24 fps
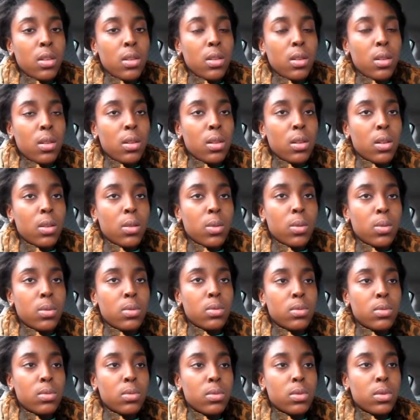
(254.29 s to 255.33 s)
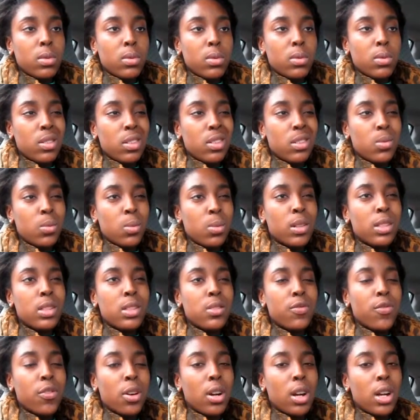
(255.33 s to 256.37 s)
you know, what
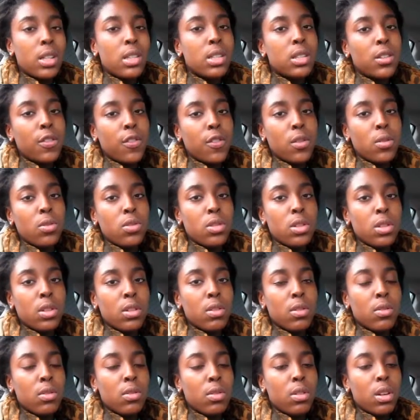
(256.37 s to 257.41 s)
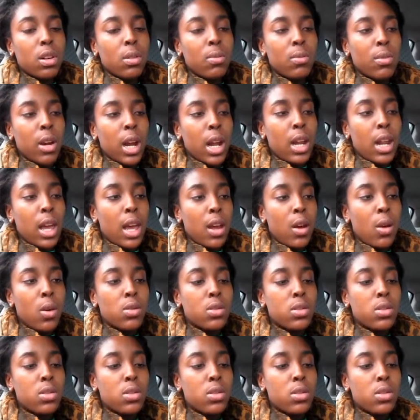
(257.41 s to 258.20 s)
what's for us in the future um, right now.